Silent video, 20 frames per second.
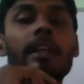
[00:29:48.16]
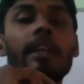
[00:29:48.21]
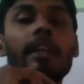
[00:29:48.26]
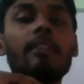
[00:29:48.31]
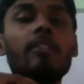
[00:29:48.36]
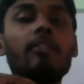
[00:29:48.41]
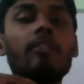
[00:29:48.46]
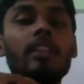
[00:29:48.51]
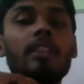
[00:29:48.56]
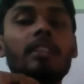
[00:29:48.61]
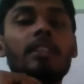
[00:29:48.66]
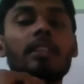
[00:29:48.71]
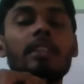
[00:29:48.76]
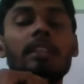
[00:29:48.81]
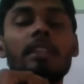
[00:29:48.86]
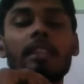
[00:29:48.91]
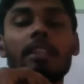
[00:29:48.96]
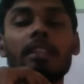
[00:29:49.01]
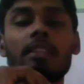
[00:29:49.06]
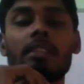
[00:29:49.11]
in which
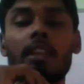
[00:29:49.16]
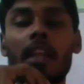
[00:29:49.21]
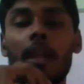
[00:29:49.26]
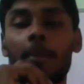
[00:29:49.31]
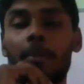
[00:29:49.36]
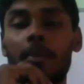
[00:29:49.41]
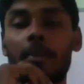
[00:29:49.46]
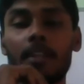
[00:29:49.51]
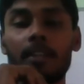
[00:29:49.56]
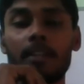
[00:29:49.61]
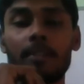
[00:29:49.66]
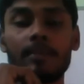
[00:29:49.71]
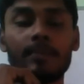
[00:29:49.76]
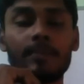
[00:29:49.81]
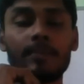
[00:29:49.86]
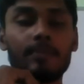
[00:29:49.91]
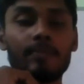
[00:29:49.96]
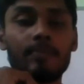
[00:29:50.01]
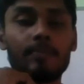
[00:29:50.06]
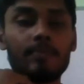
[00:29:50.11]
it is kept.
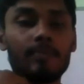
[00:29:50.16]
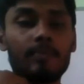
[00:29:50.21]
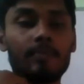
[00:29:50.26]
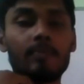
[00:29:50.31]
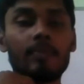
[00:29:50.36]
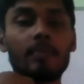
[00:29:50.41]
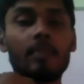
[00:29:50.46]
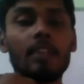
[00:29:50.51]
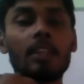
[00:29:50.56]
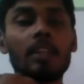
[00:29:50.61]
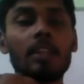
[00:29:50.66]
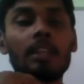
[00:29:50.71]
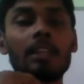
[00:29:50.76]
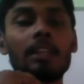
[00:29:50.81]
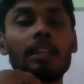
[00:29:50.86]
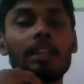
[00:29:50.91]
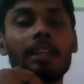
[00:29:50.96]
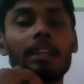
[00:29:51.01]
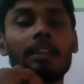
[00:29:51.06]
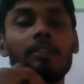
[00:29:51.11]

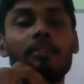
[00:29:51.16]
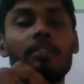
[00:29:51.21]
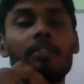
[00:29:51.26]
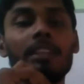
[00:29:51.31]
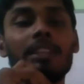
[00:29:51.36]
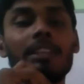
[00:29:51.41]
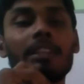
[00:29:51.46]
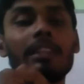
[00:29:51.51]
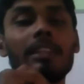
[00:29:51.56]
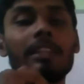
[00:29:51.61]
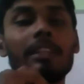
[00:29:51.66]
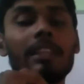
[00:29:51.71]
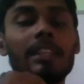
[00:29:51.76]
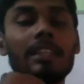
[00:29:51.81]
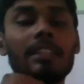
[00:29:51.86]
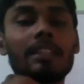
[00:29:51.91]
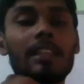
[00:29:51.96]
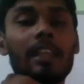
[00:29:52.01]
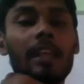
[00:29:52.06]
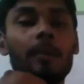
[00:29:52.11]
In which it
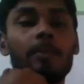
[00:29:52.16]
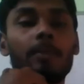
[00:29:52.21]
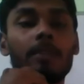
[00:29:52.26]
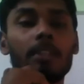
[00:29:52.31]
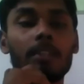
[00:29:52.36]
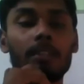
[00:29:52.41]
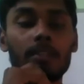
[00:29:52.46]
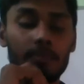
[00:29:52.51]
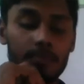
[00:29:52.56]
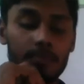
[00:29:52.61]
is kept.